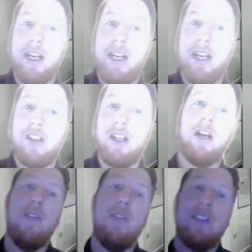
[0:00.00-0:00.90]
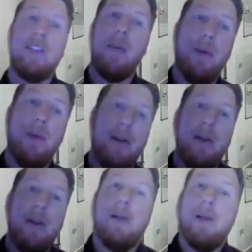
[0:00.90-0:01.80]
can escalate over time.
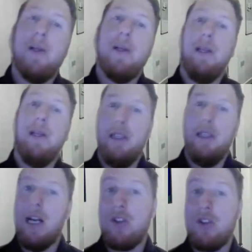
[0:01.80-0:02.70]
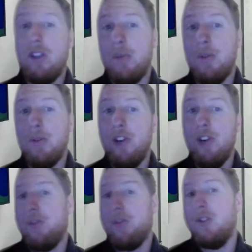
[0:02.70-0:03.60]
Yeah, so slips and
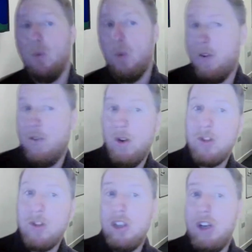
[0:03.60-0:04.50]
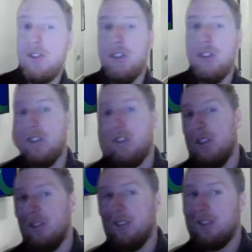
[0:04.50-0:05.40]
trips, wet floor surfaces
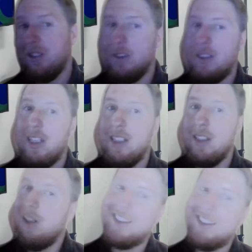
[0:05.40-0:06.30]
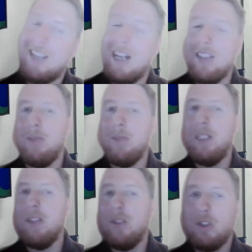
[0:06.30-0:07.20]
tend to
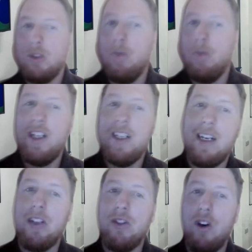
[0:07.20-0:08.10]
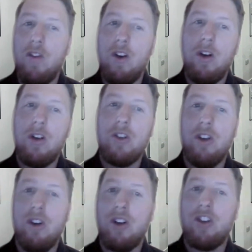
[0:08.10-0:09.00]
be something that gets overlooked.
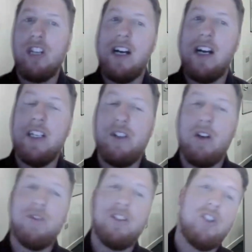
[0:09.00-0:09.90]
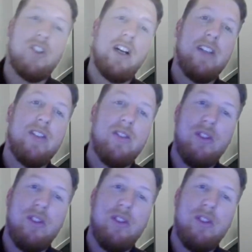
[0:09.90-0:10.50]
So I've got signage and obviously try